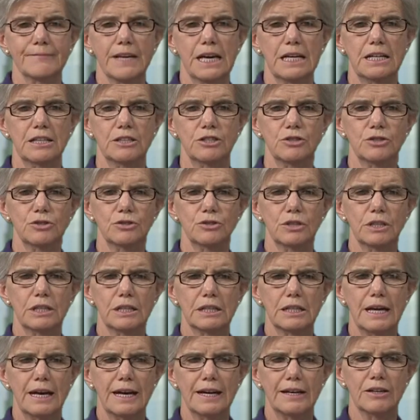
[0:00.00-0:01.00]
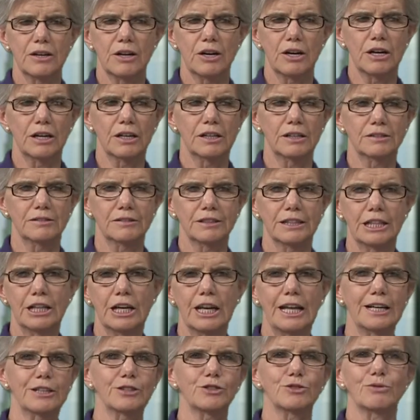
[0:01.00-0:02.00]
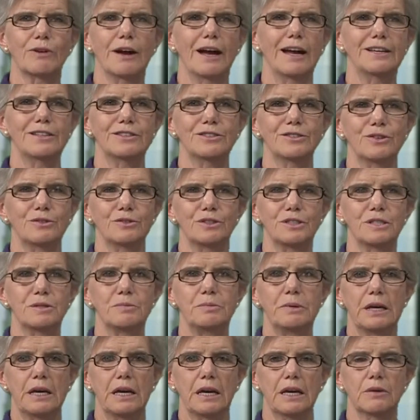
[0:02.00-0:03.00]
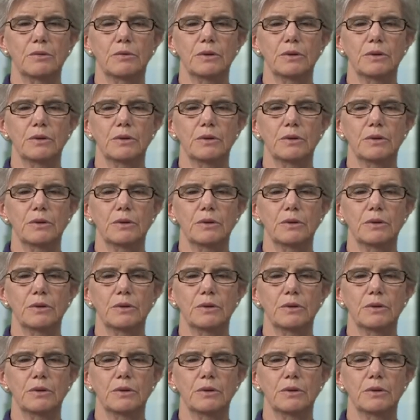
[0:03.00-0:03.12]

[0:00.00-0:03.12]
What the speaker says: And it's sort of like our little x-ray, so to speak.